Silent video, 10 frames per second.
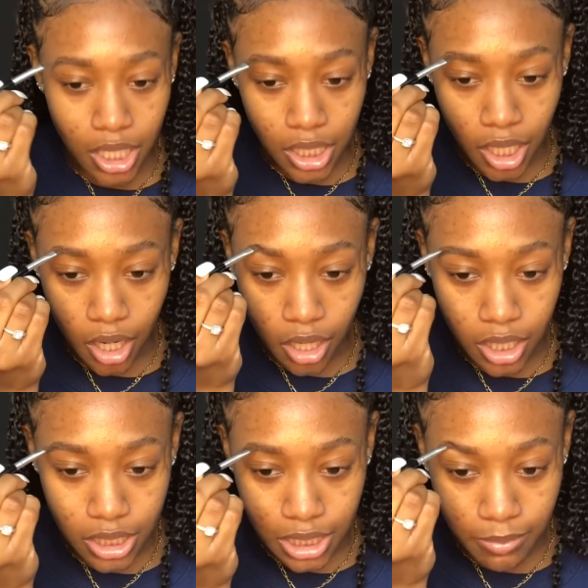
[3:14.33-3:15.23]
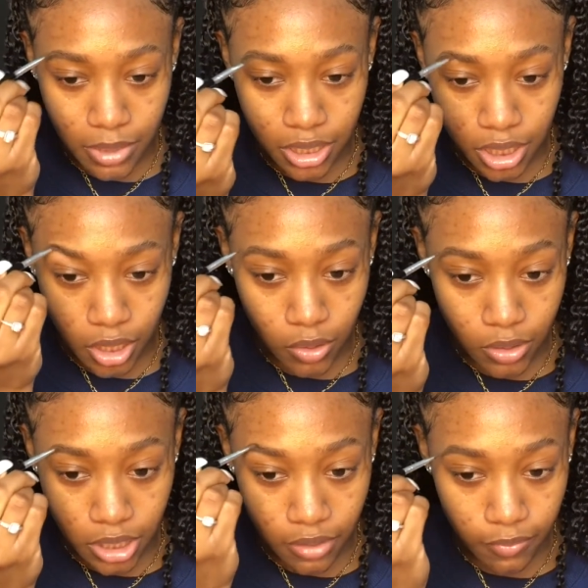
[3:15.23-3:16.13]
you're honestly missing out.
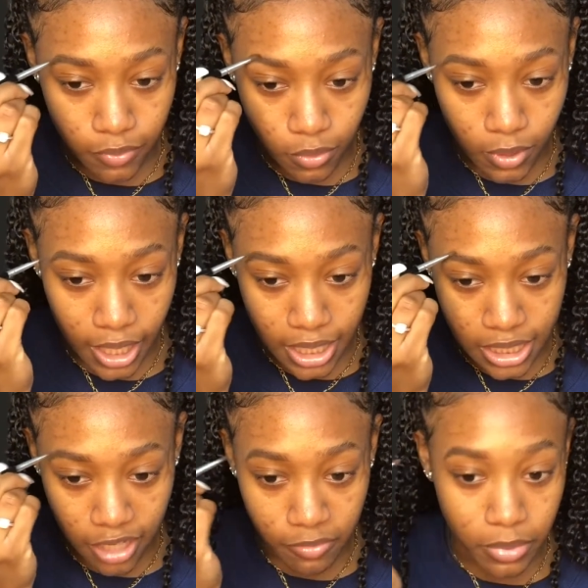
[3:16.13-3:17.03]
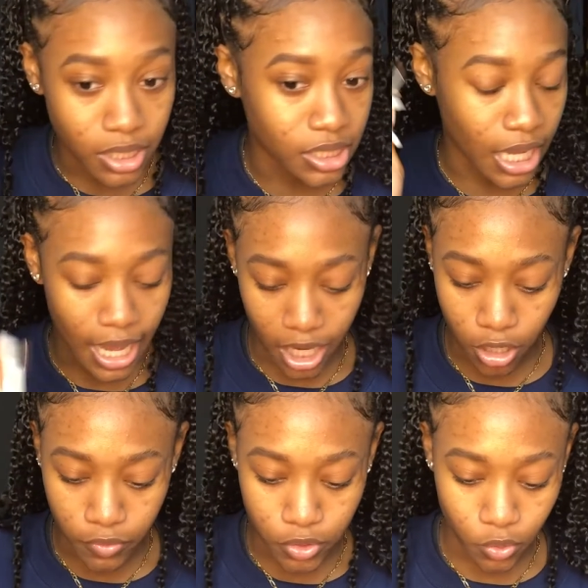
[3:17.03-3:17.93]
If you guys have been to I
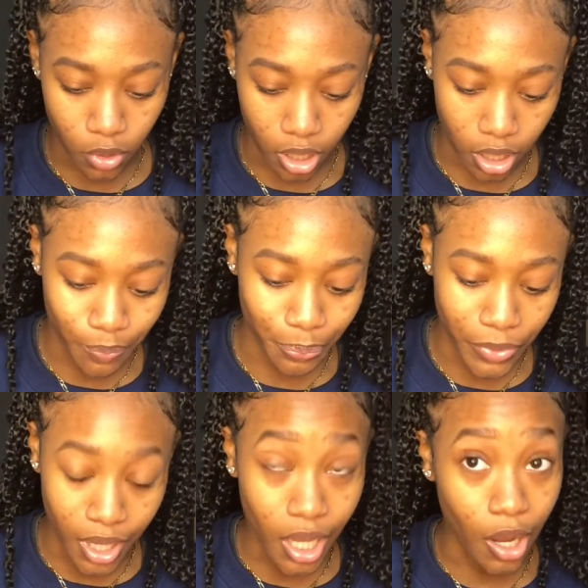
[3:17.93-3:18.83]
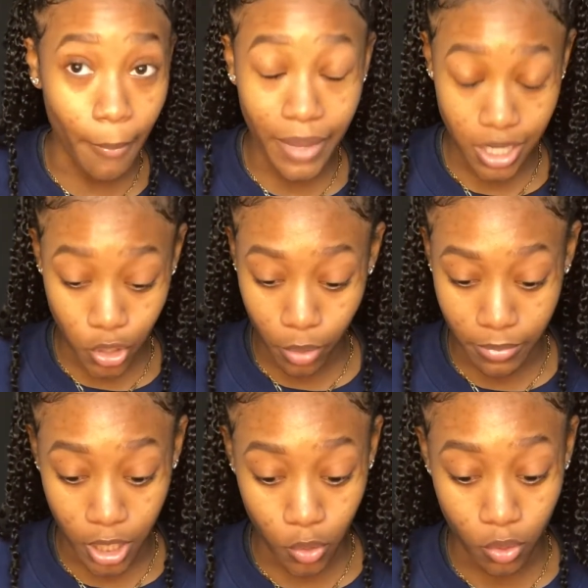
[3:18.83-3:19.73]
Love Soca, comment down
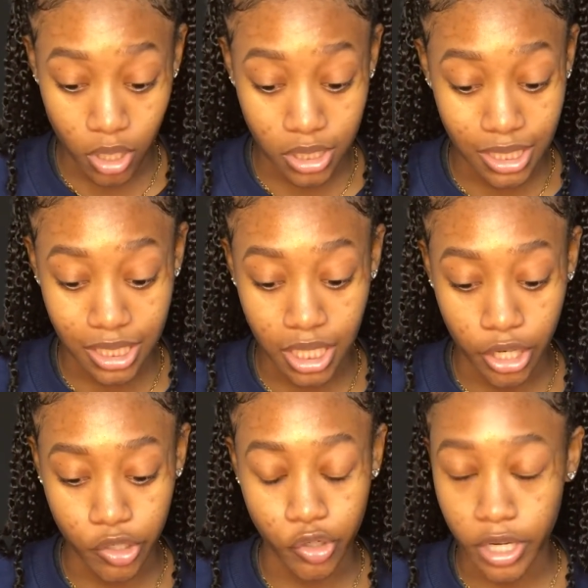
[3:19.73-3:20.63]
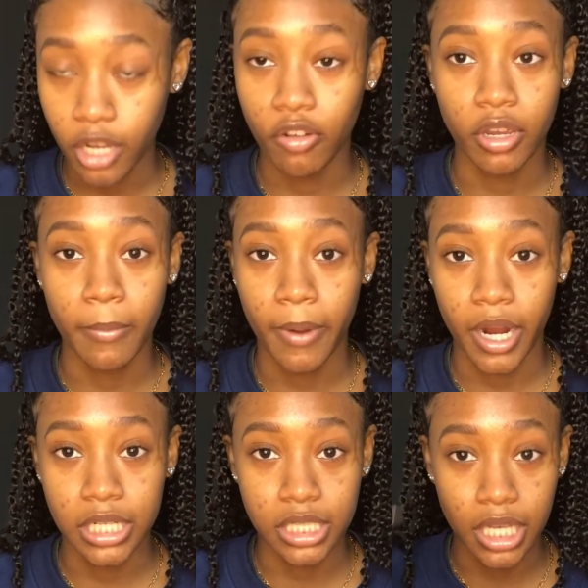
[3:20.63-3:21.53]
below because that's a great
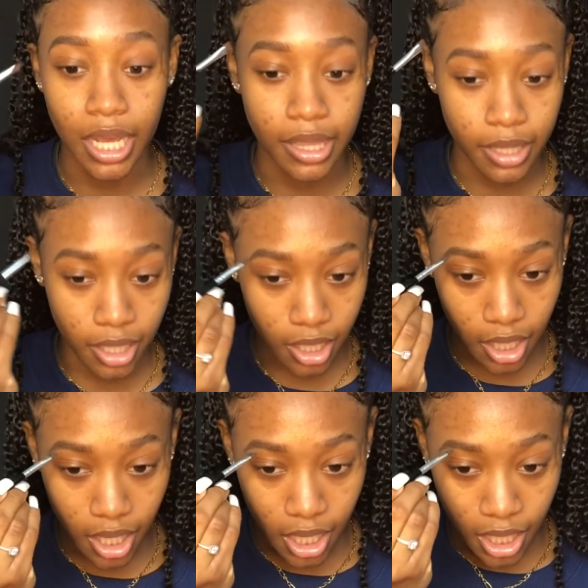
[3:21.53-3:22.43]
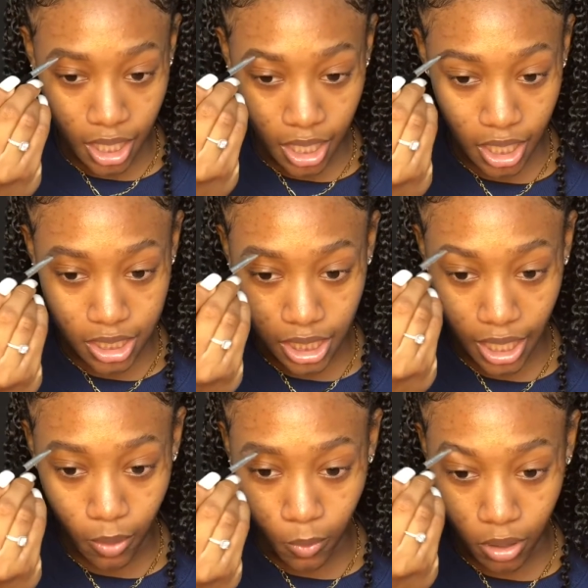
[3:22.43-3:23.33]
party. I think it's
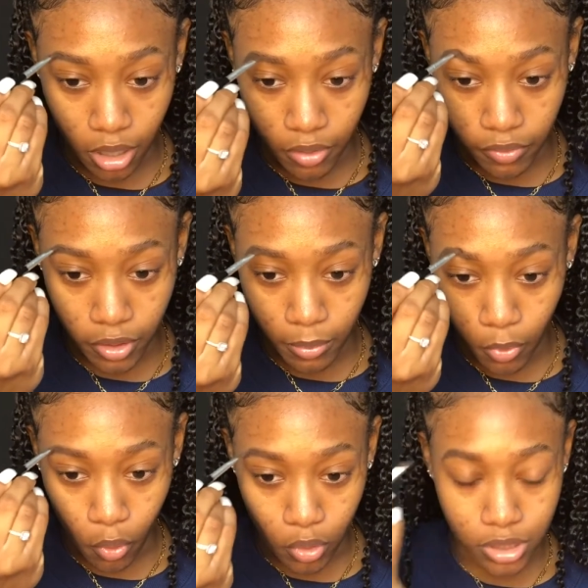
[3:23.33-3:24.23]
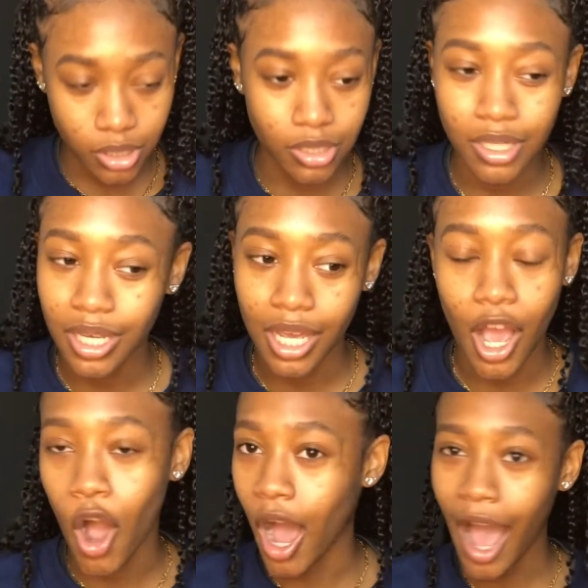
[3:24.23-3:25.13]
one of the most,
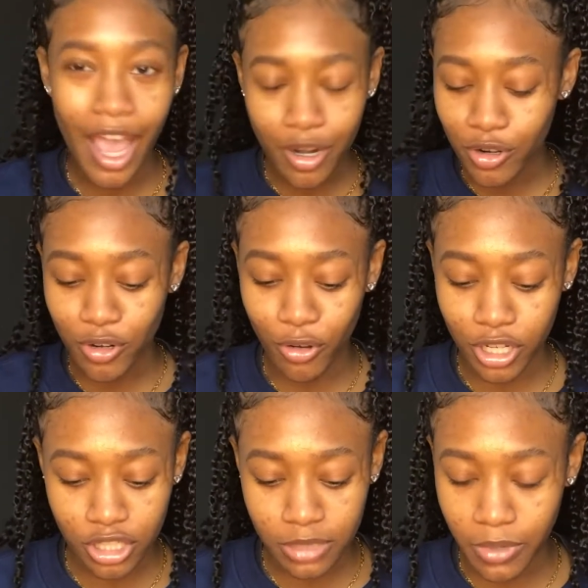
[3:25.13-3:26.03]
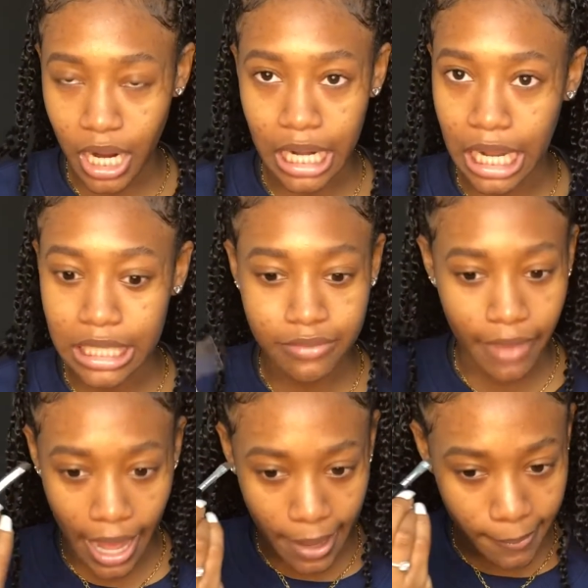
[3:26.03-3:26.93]
I don't know, it just brings a nice
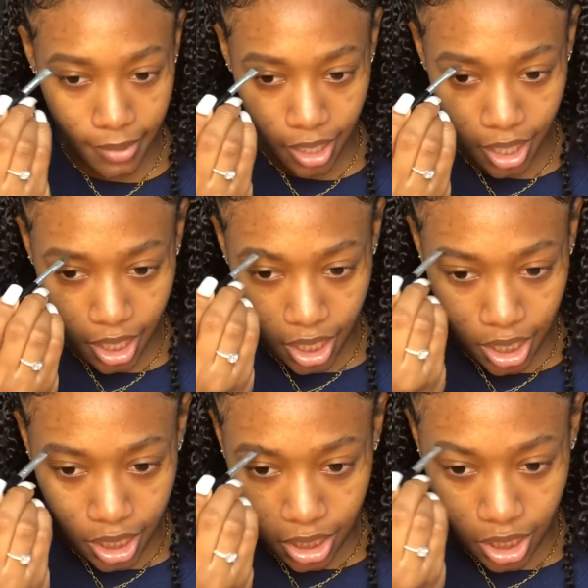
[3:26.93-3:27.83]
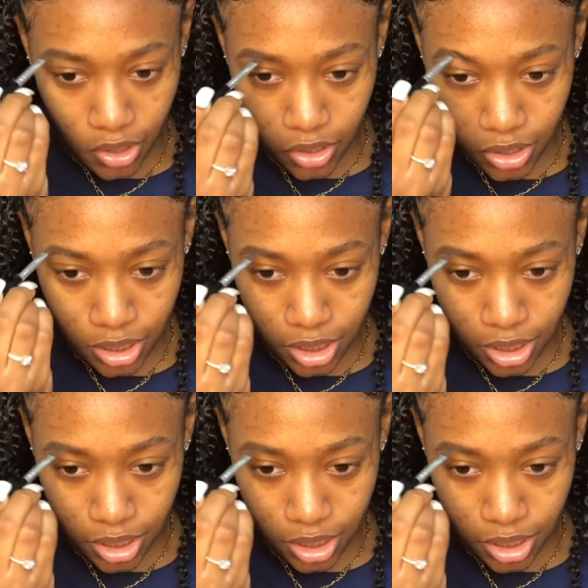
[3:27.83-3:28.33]
vibe, you know,